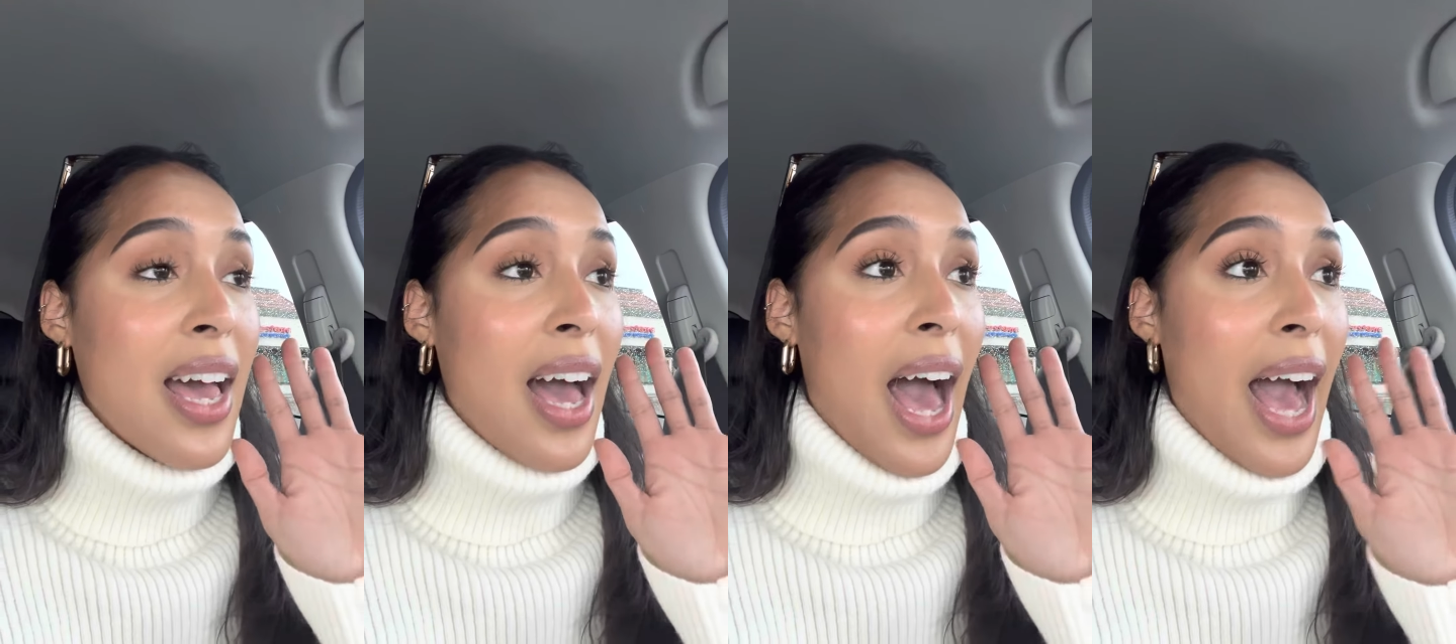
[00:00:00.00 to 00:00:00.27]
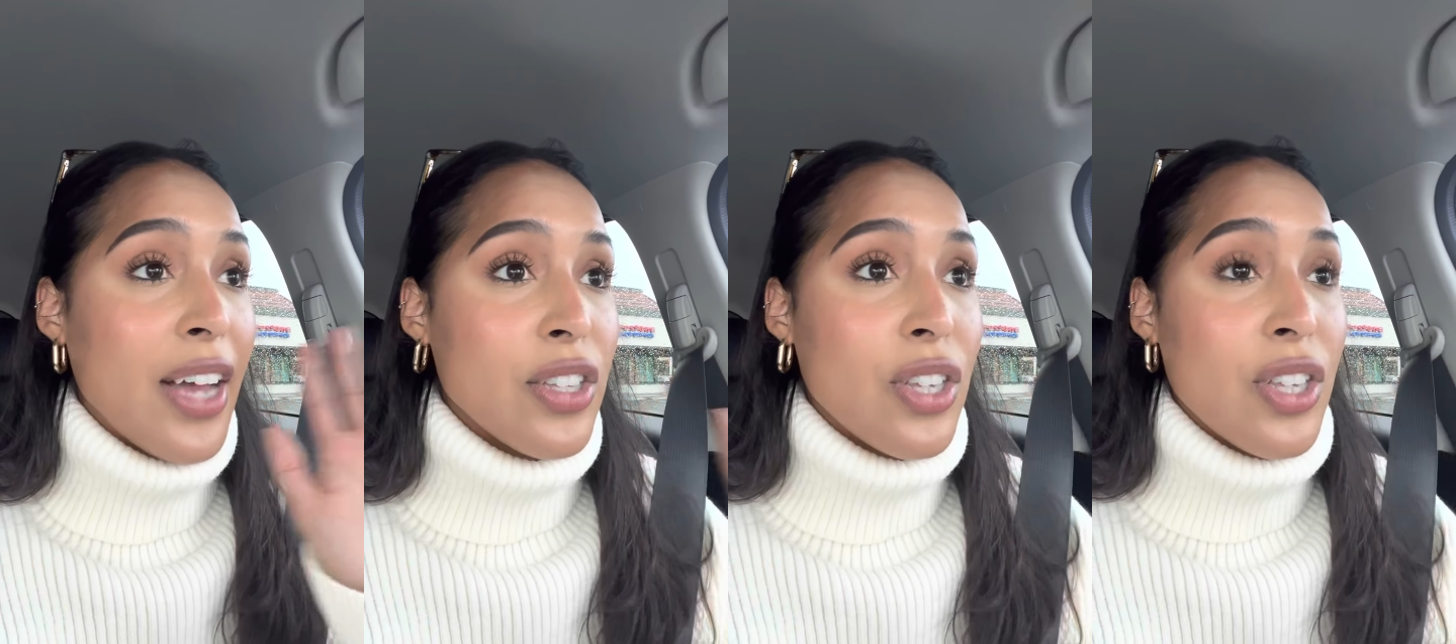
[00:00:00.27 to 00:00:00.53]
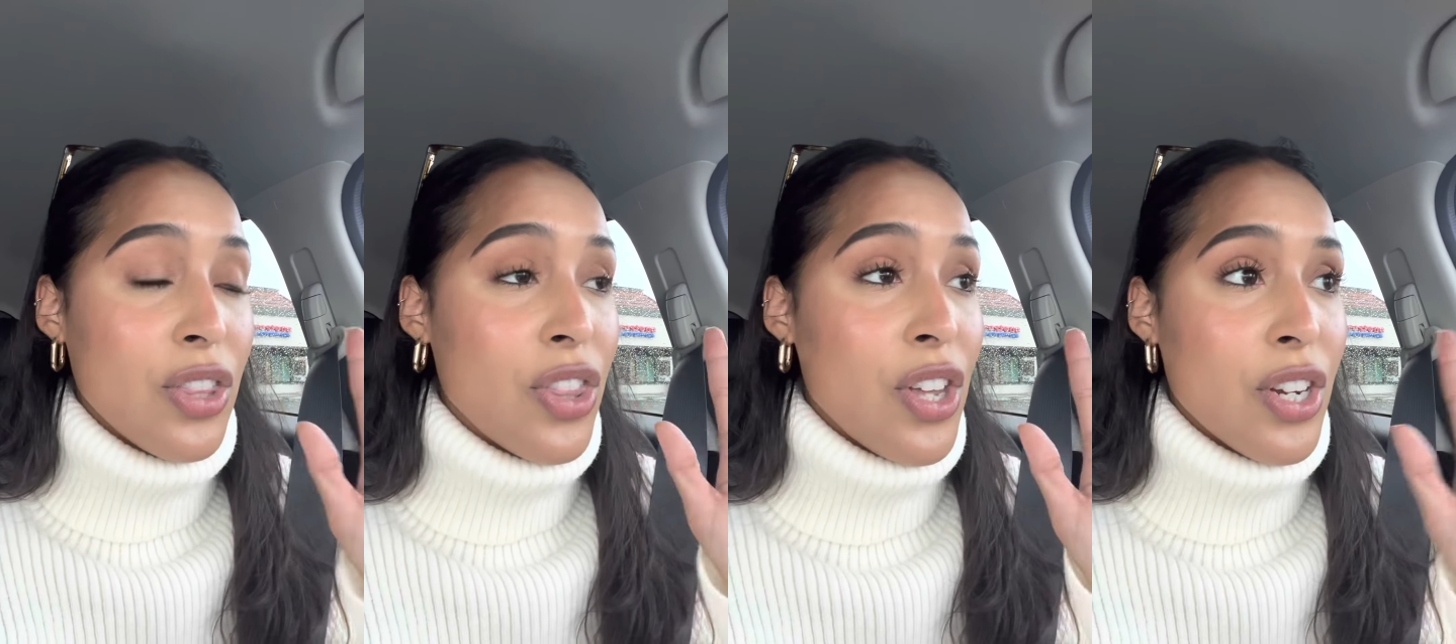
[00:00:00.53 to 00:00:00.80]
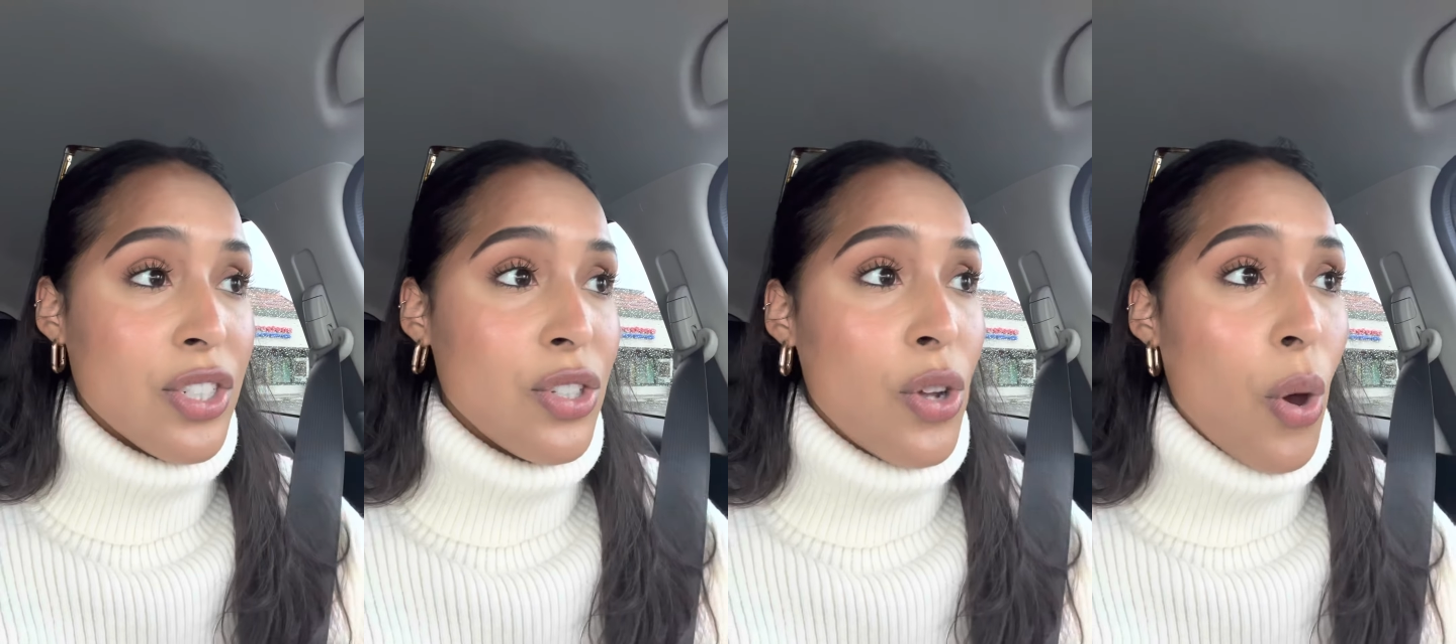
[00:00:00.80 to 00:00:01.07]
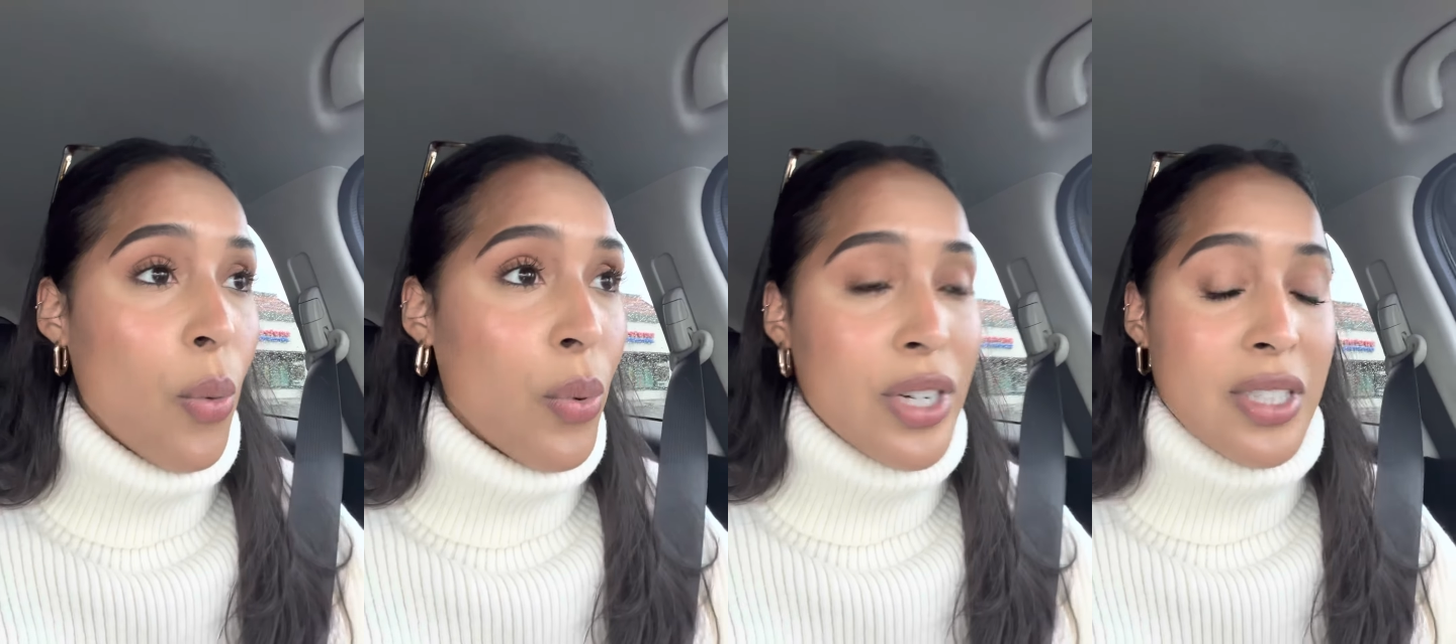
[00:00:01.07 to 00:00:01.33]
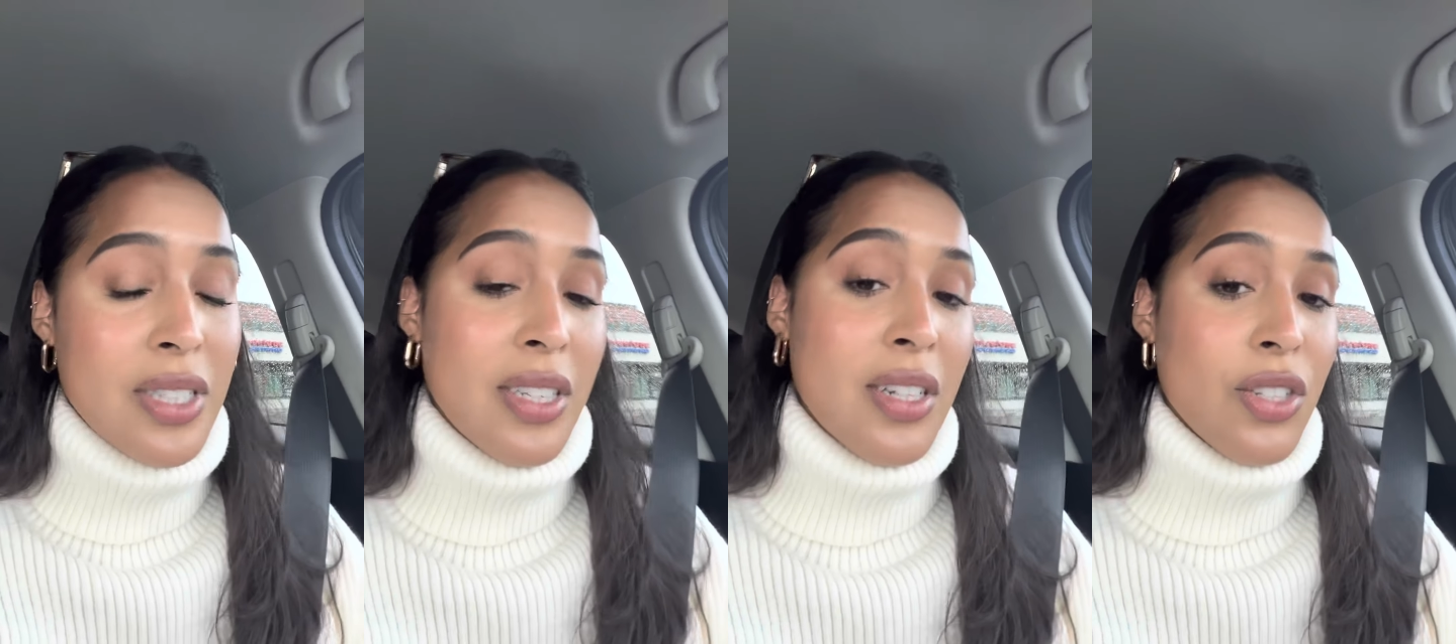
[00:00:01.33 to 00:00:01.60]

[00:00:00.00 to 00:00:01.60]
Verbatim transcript: I there's no words to